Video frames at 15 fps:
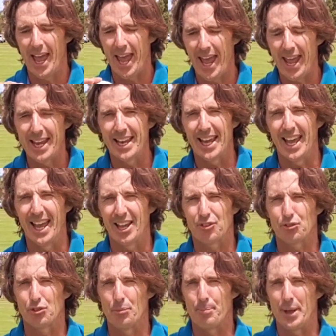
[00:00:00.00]
and
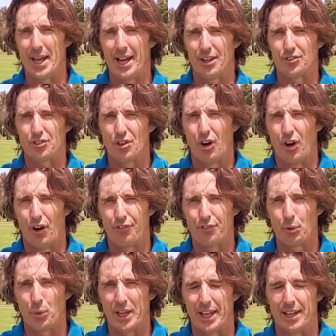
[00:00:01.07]
extra bounce off
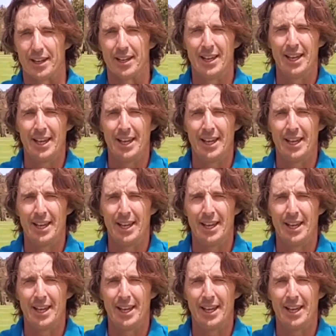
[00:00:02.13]
the wicket.